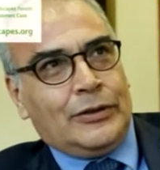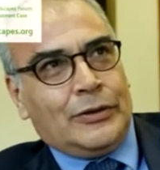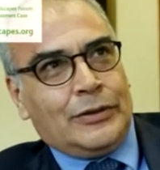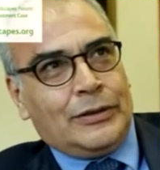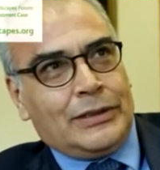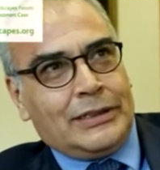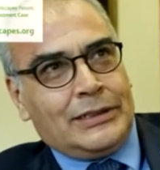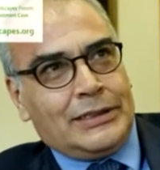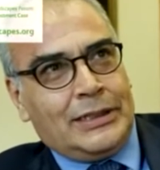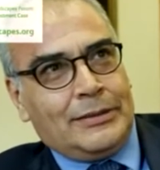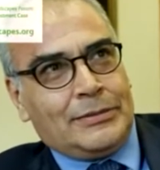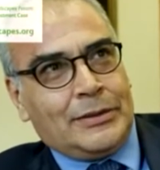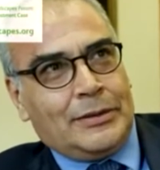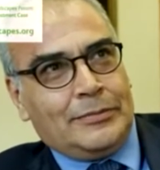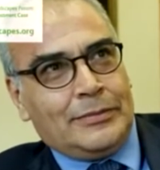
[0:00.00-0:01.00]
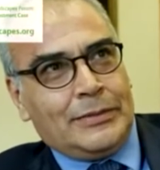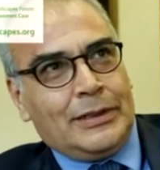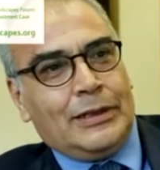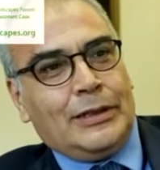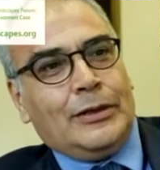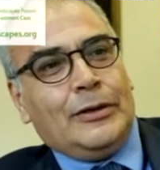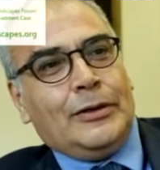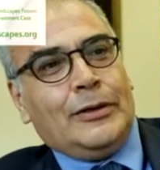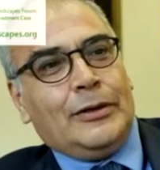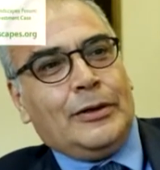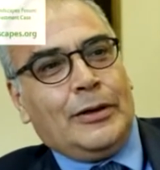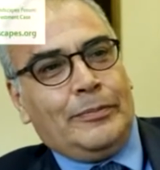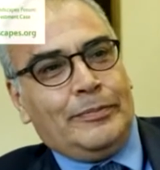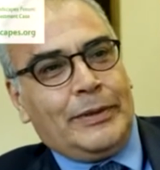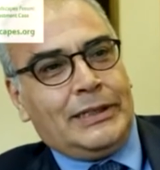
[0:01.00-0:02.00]
or receive some
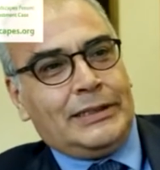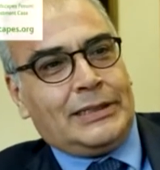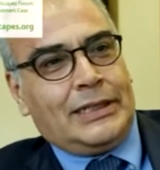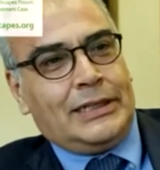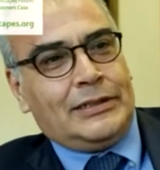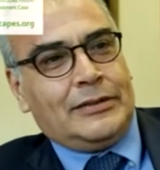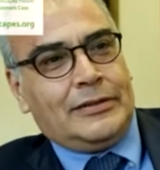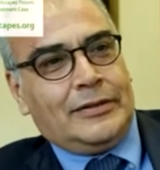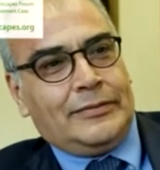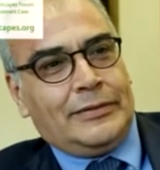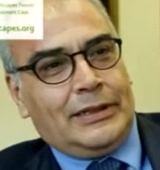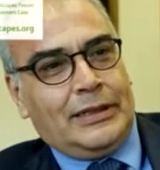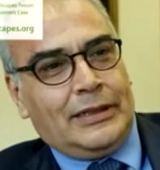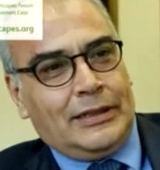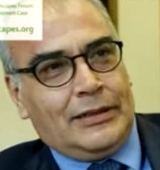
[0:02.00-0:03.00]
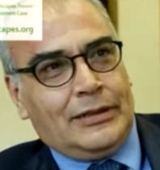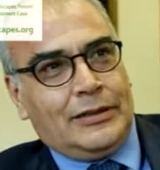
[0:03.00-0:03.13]
compensation of the